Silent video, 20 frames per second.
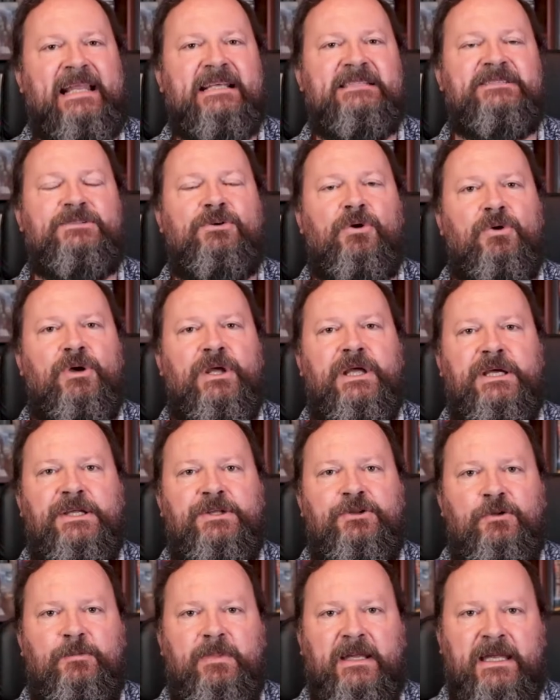is going
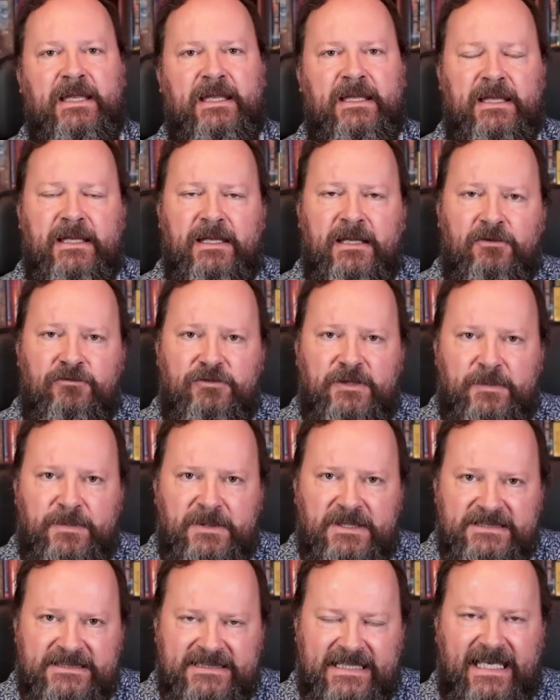to be
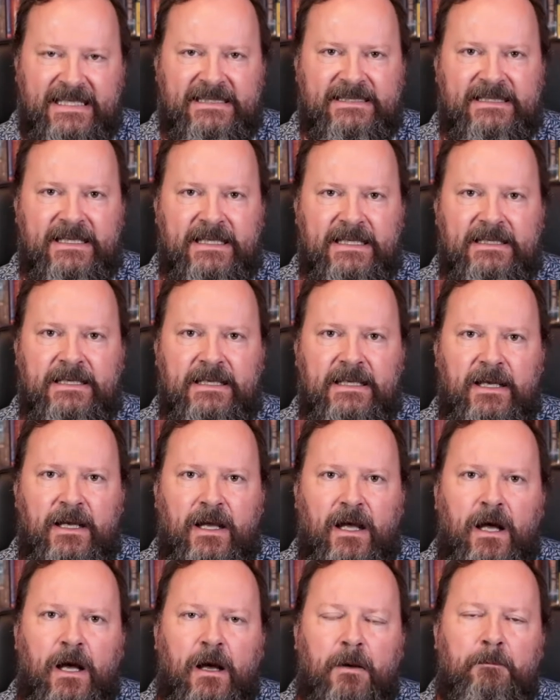represented
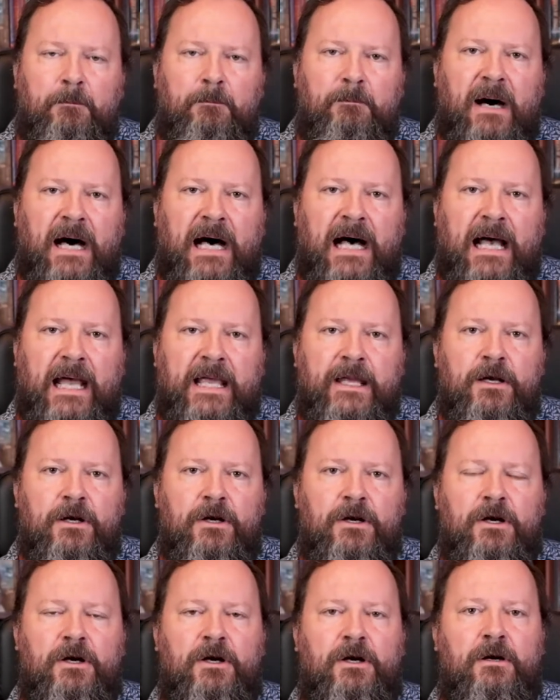by
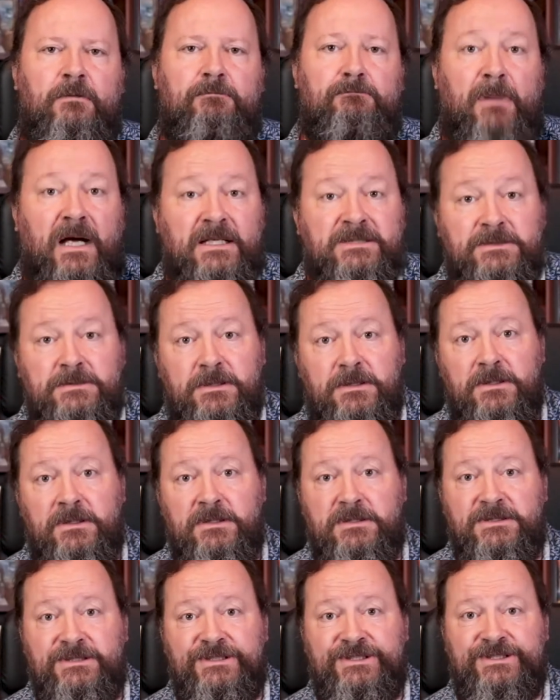her
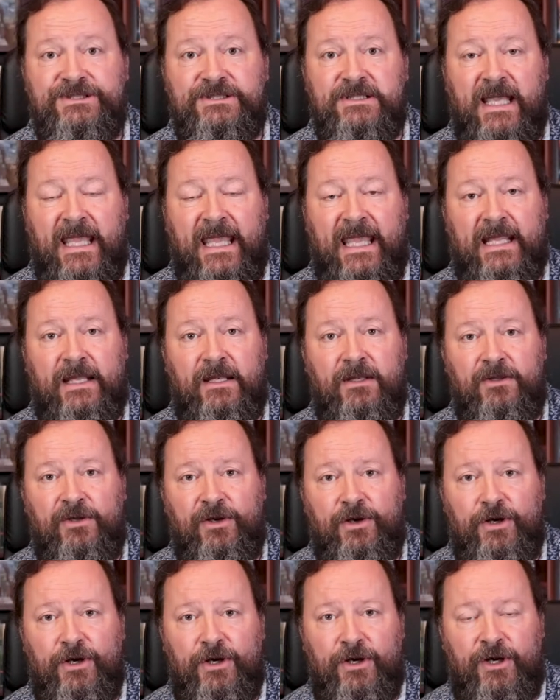muscles and
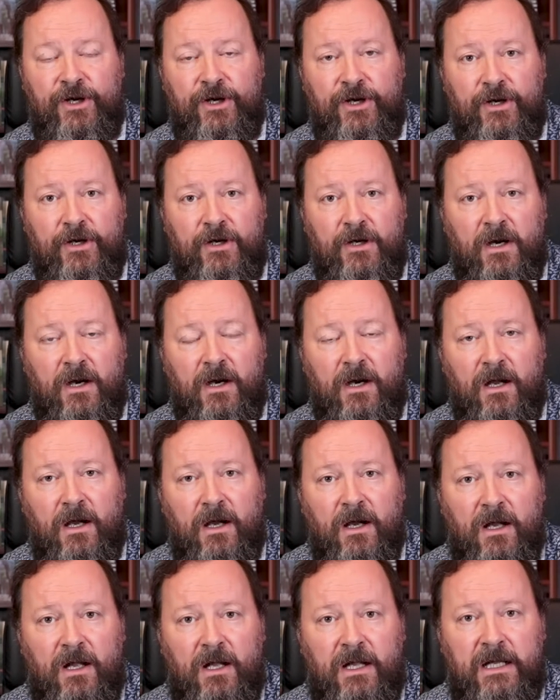her
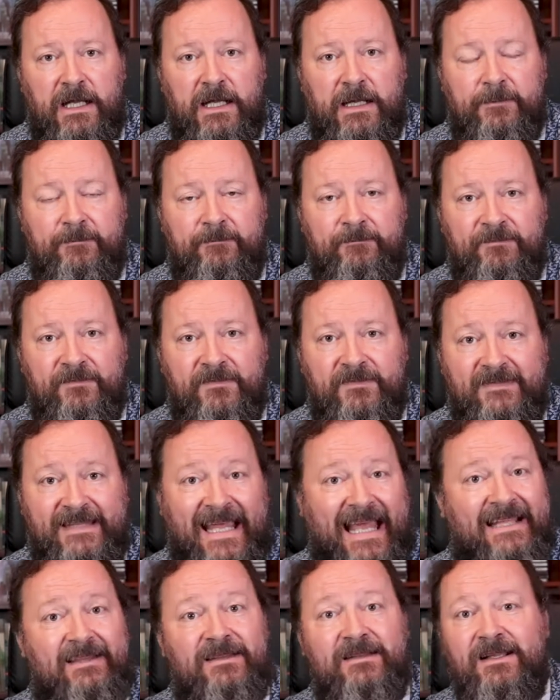
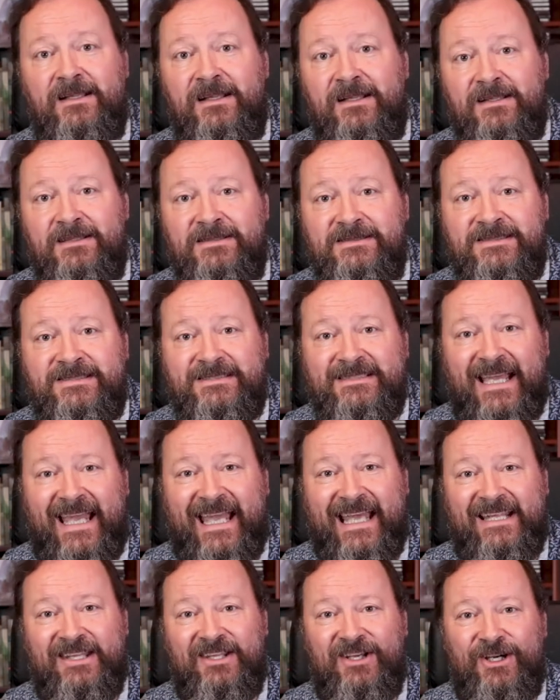tendons
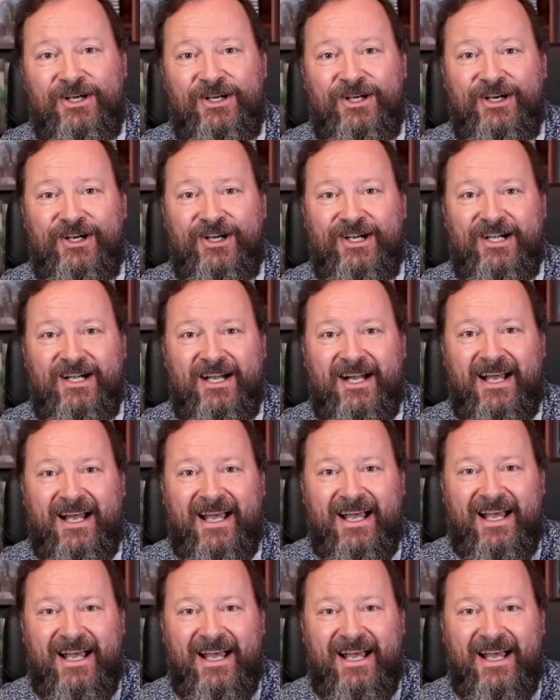and her